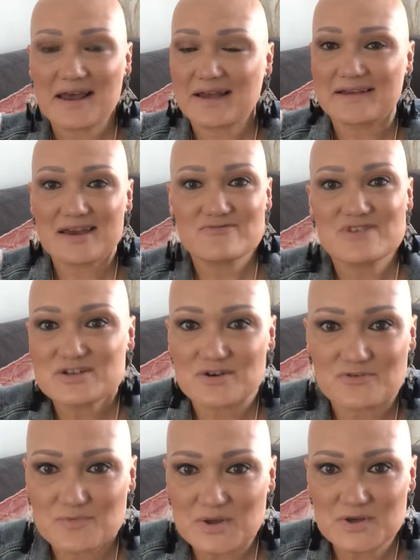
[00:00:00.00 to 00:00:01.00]
and get rid
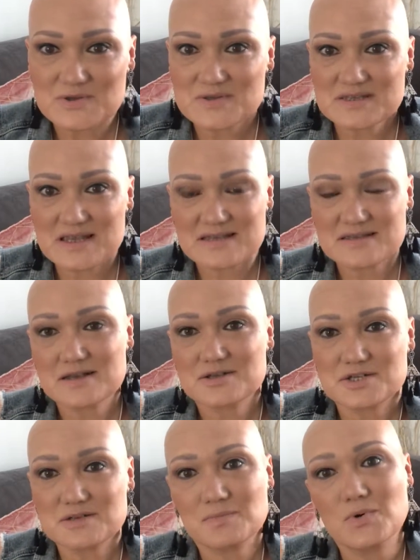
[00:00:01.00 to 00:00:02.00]
of, because they're
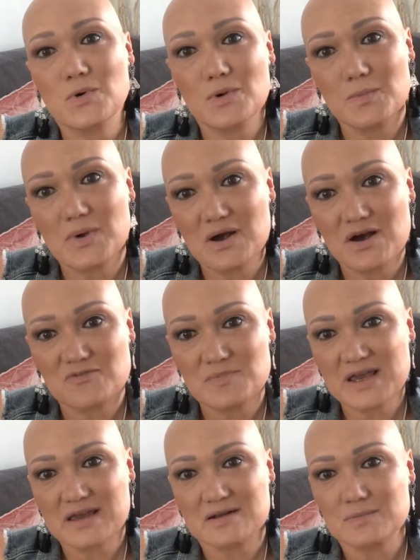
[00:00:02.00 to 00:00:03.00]
such an important part of
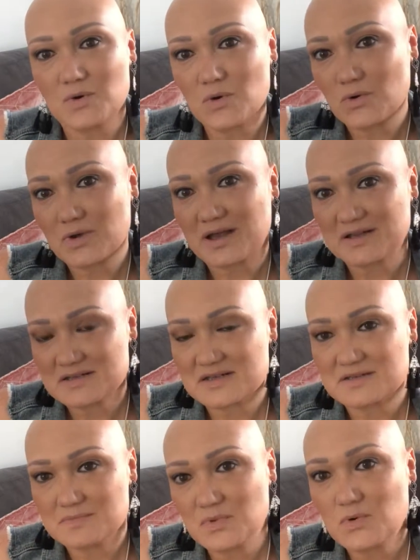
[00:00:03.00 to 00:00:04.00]
me and
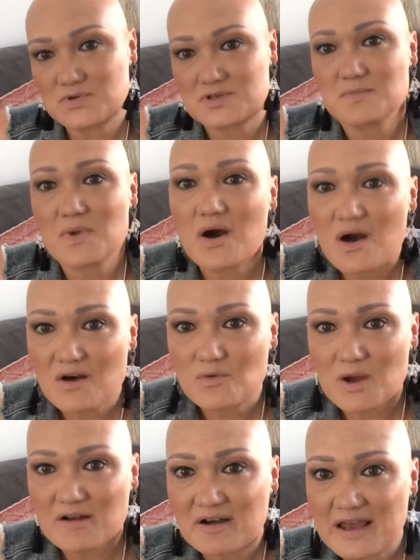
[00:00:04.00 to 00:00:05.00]
an important part
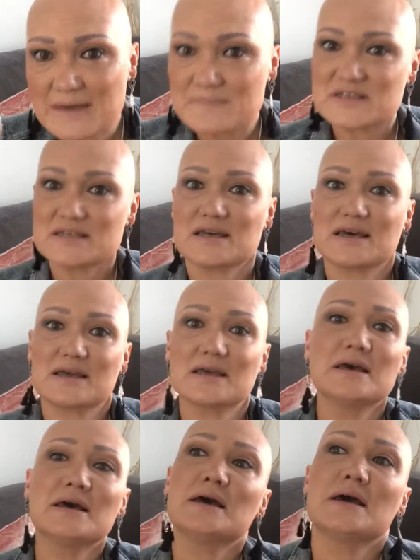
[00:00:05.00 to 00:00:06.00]
of where I am today.
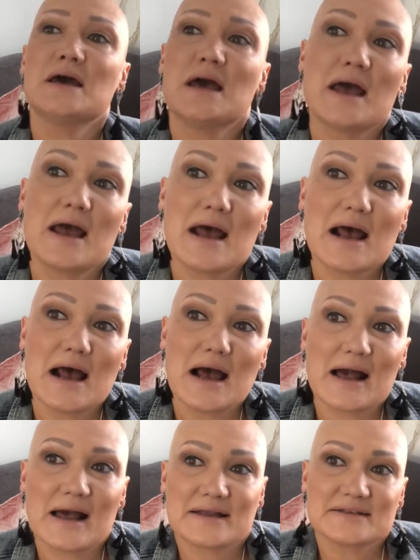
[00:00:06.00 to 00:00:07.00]

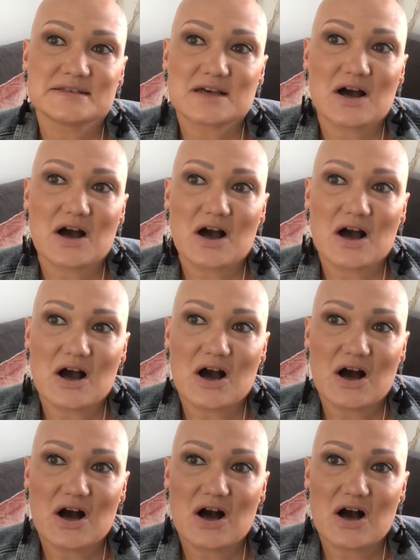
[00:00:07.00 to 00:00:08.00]
And
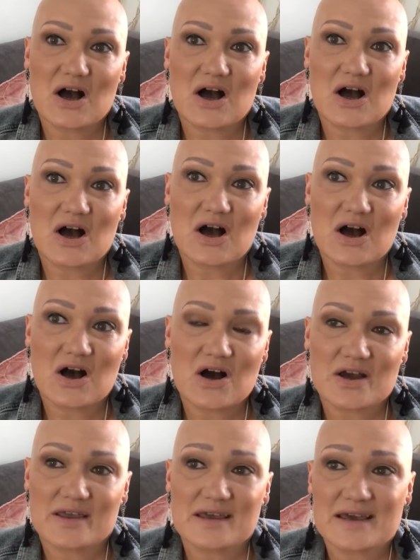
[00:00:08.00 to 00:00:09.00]

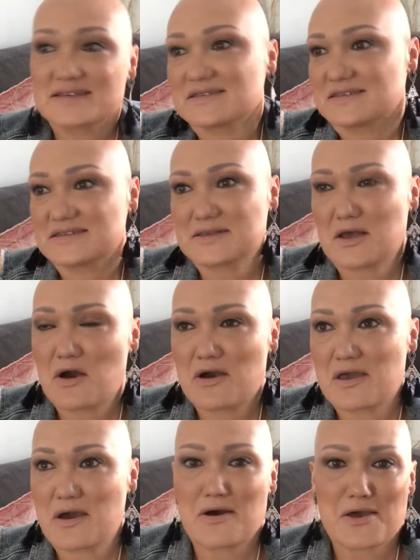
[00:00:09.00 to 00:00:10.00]

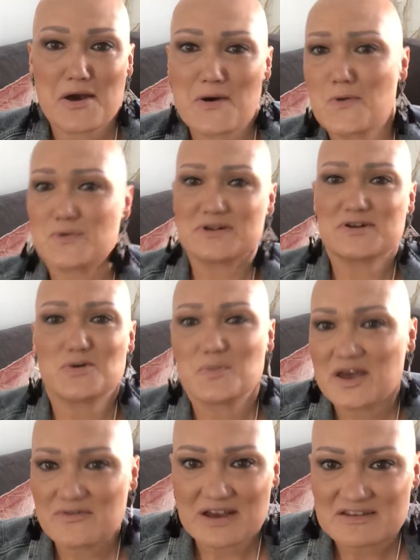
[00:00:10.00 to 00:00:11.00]
I hold a little
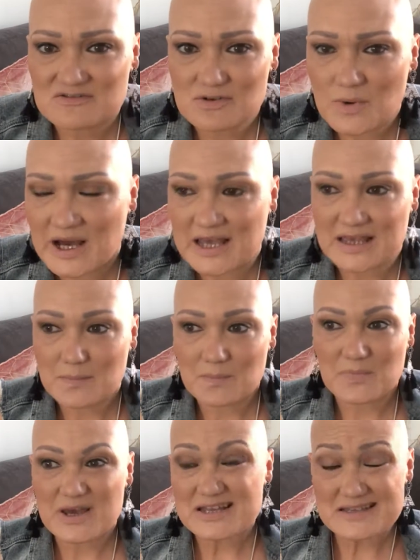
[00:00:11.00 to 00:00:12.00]
bit of extra weight,
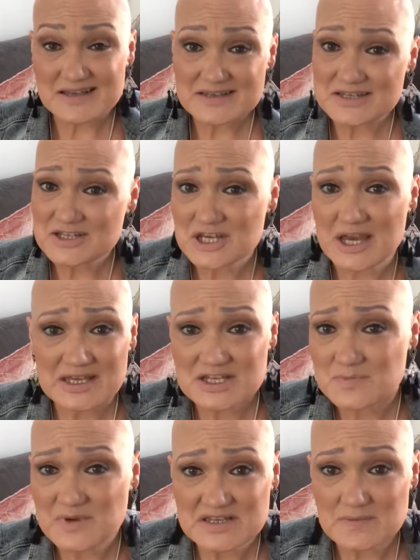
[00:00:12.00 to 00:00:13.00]
but it doesn't
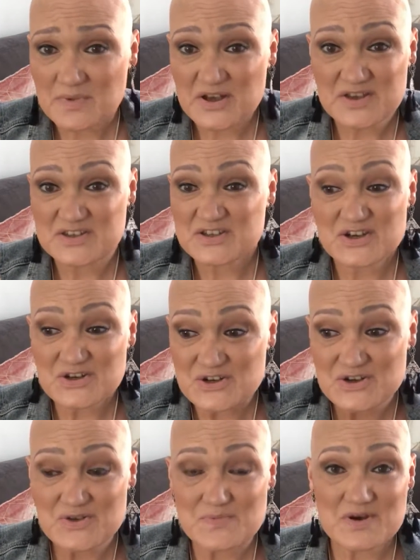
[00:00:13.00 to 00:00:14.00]
change me as a person. I
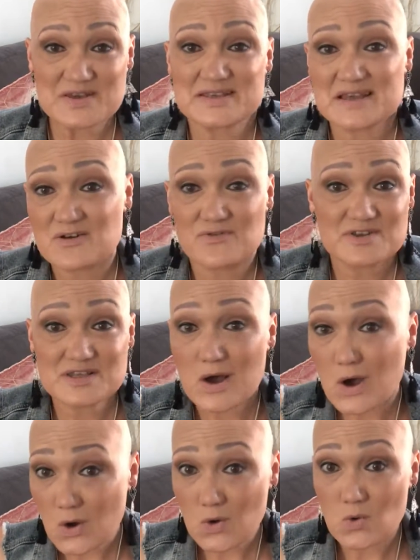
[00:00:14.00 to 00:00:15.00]
look at myself as a
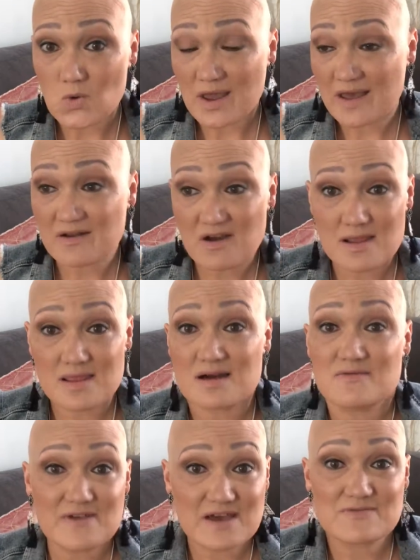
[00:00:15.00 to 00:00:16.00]
whole and I
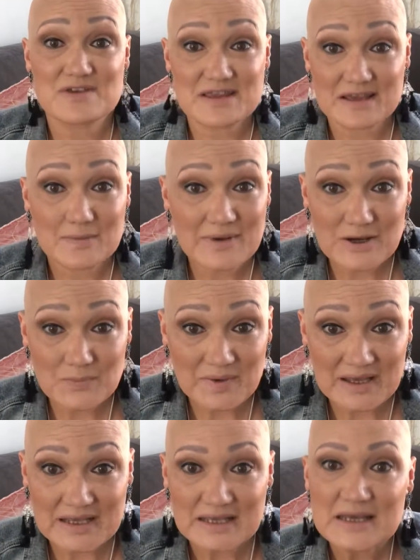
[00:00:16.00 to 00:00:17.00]
love everything about
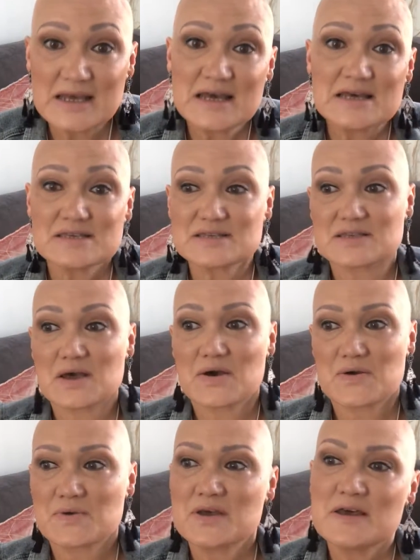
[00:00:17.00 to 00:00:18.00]
me.
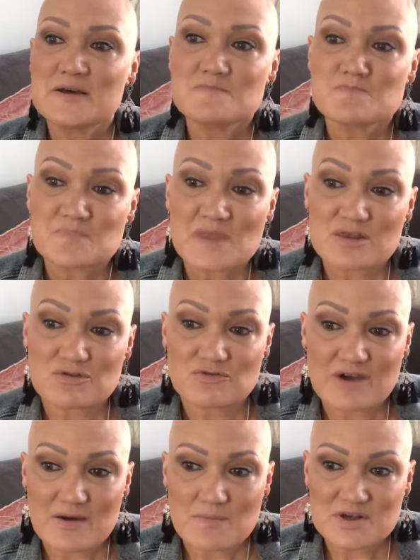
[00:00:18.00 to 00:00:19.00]
So
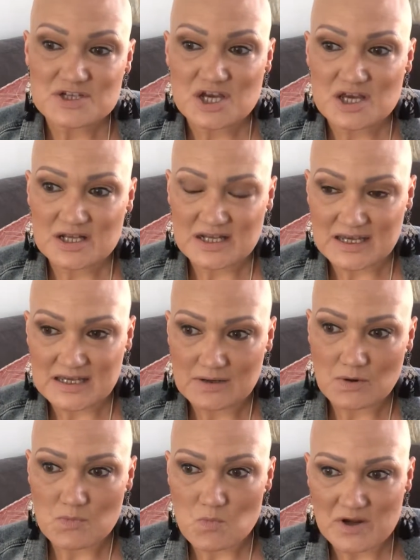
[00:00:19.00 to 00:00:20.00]
throughout my journey,
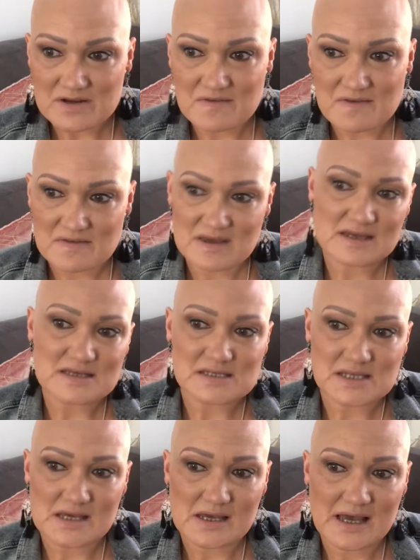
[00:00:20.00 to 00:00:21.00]
and one of the things
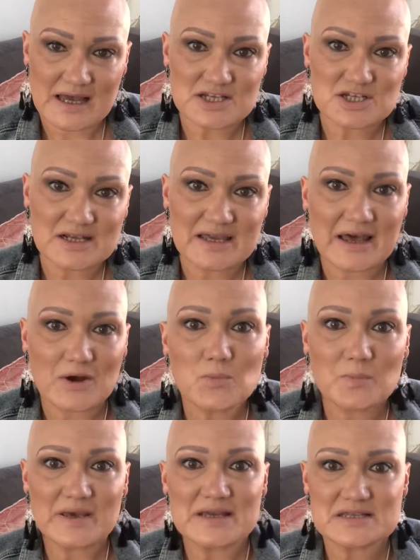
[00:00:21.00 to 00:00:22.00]
that actually
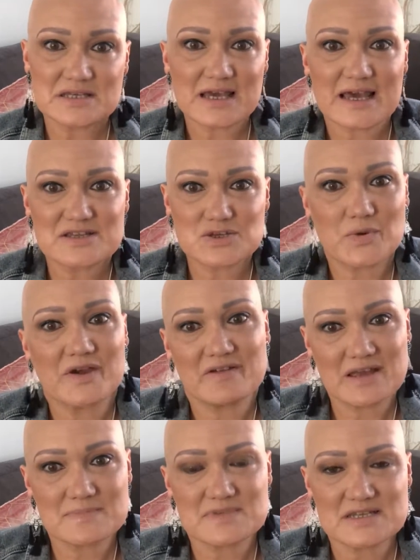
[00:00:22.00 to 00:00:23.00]
helped me to get to where
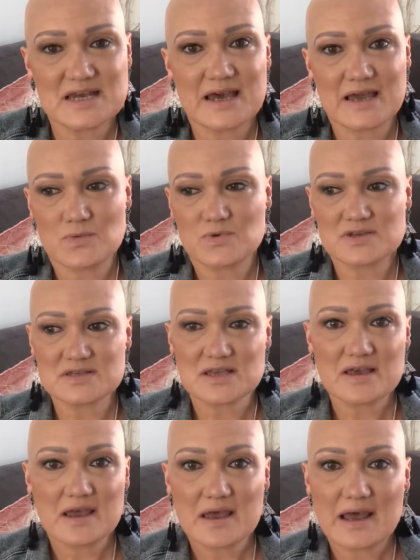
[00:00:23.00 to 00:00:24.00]
I am today was
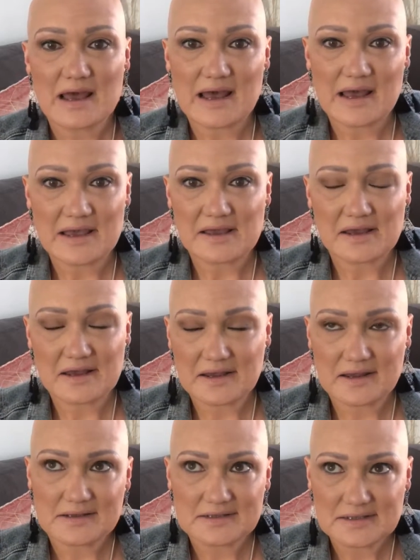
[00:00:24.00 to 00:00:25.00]
a
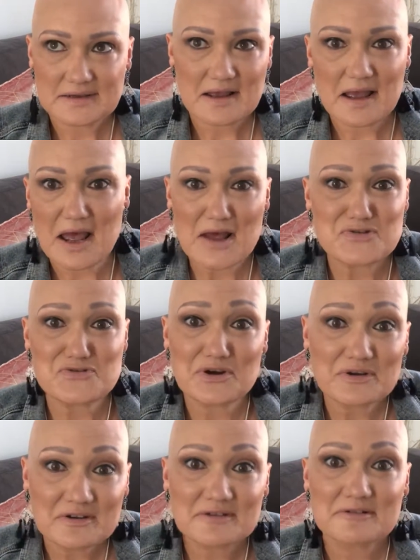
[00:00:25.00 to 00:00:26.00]

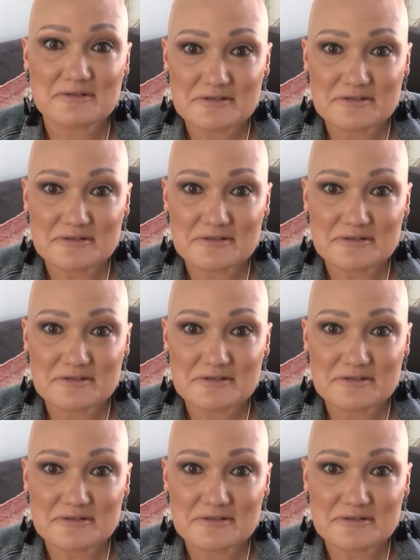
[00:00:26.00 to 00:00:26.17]
drunken